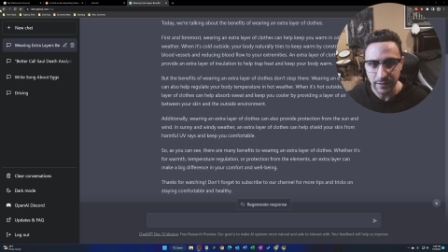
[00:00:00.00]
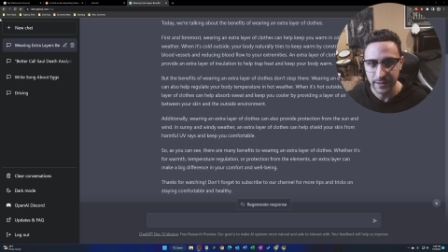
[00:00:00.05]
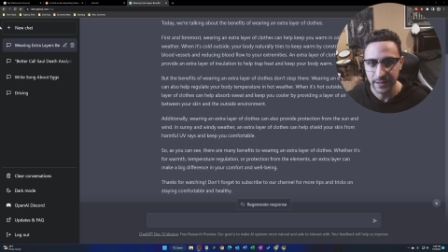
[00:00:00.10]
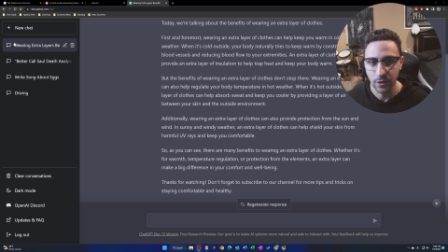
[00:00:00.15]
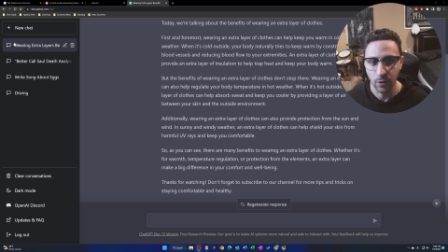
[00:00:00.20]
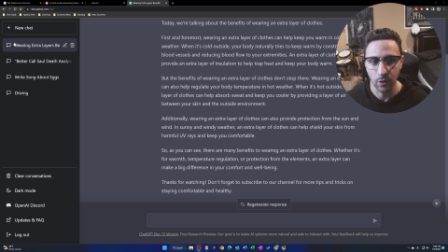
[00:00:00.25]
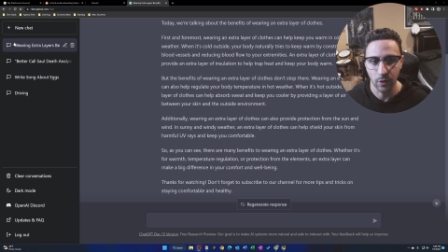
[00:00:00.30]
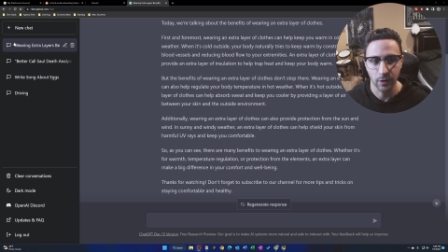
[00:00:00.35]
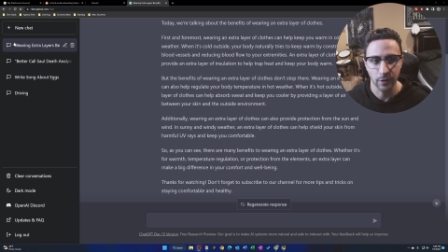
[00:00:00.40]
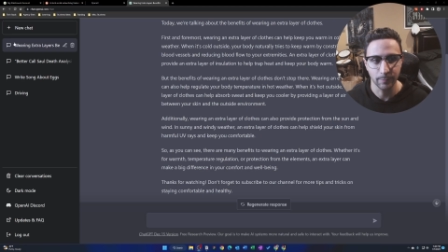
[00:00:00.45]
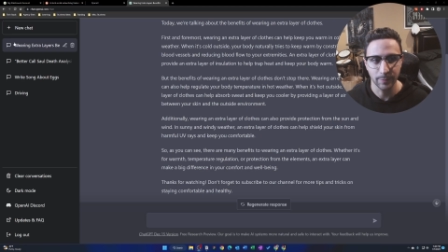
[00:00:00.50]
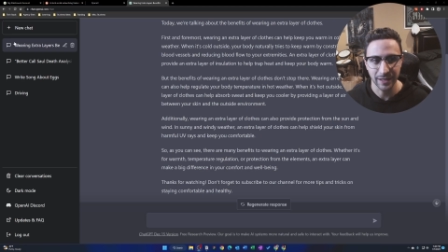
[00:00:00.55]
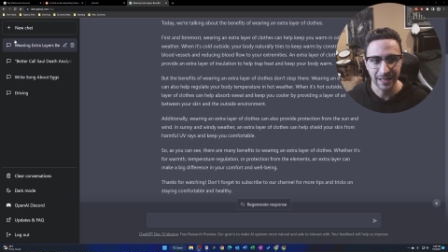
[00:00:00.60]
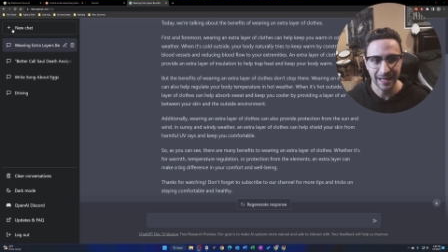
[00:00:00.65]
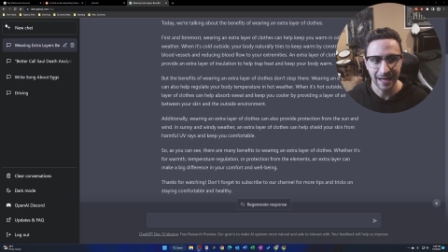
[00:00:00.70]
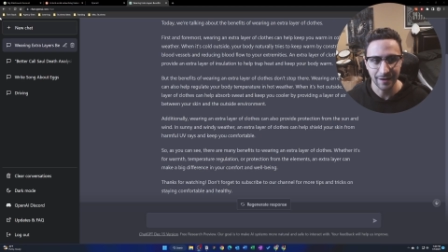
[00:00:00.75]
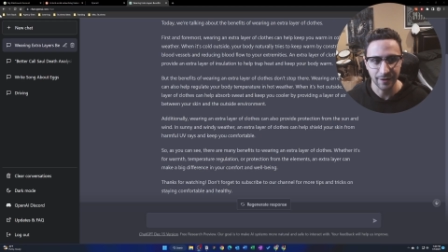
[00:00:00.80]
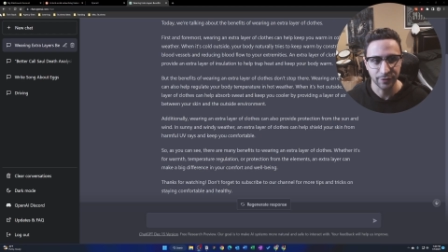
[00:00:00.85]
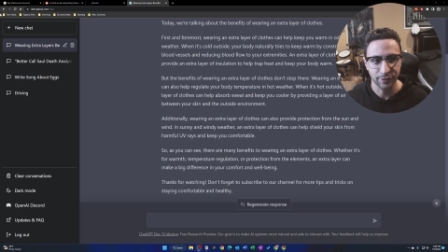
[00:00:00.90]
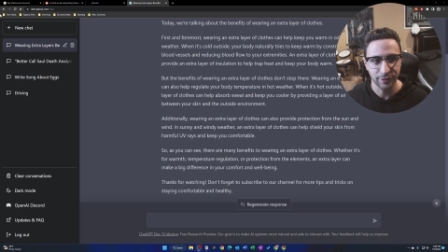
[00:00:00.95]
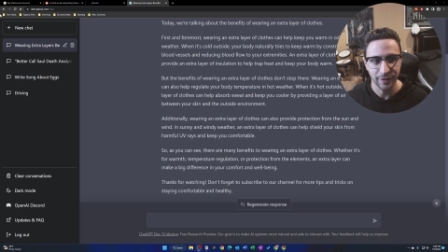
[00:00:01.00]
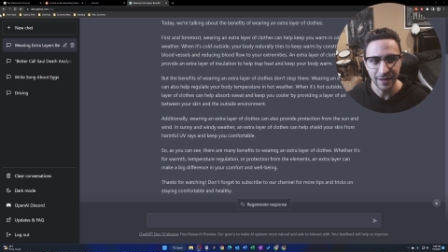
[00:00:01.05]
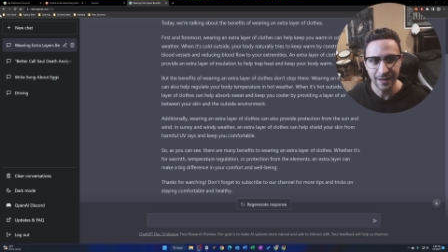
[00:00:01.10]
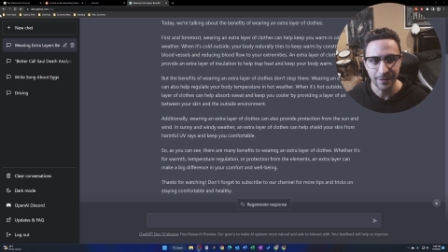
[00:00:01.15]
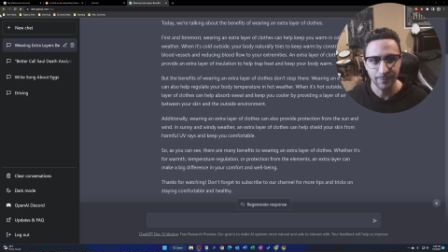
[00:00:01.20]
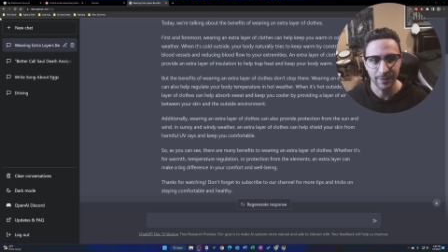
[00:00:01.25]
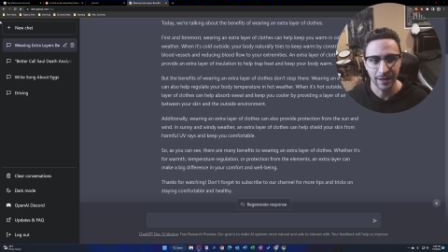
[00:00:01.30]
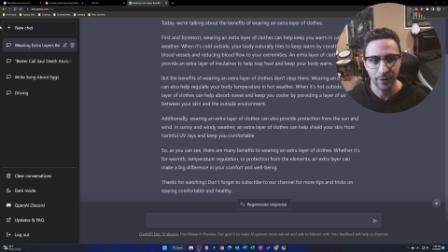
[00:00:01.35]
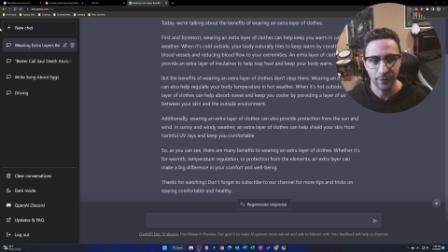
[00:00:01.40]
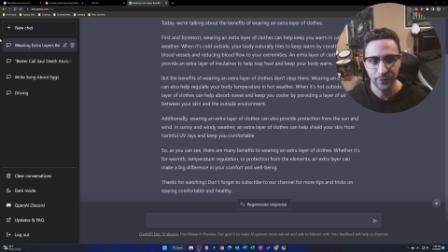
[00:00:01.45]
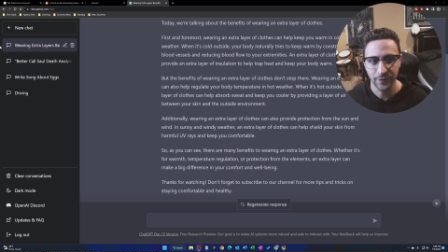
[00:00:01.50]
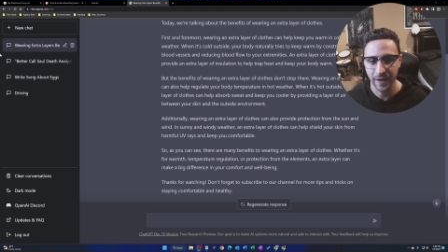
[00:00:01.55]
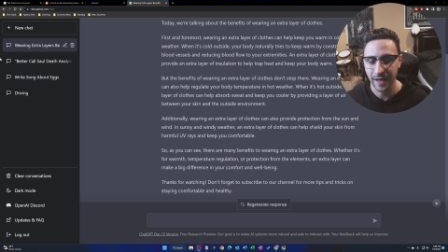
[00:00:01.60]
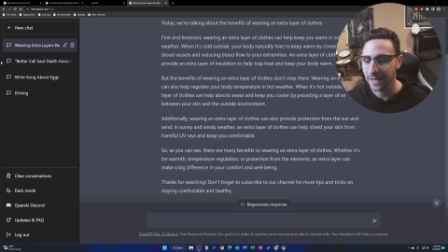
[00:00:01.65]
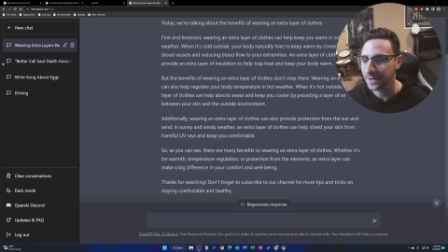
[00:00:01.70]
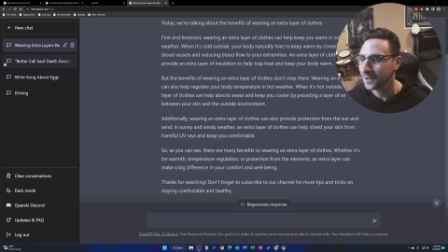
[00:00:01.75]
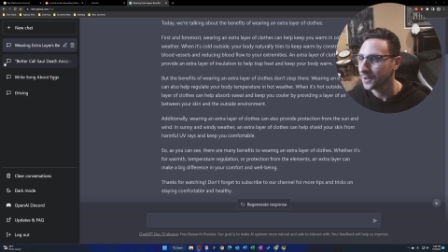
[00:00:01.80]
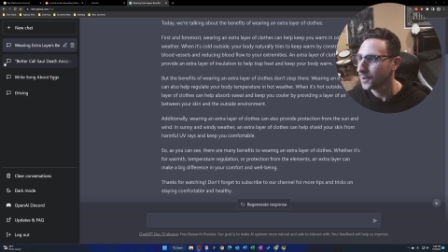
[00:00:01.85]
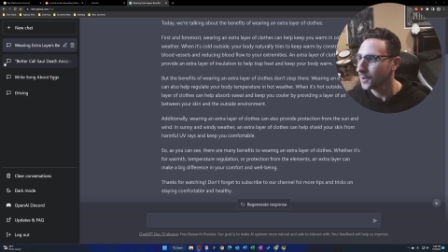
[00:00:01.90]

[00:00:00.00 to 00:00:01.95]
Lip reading: hard, but I got to think about that.